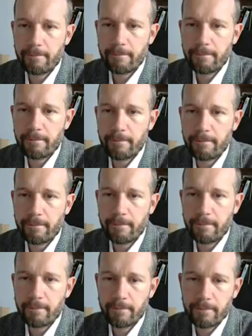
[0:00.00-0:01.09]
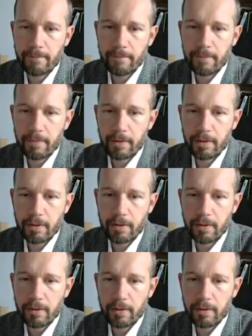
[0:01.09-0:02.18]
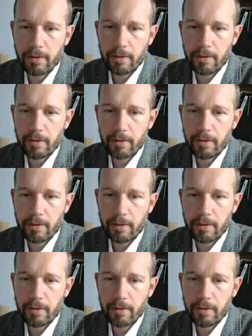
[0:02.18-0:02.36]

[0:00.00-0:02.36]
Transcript: (no one is talking)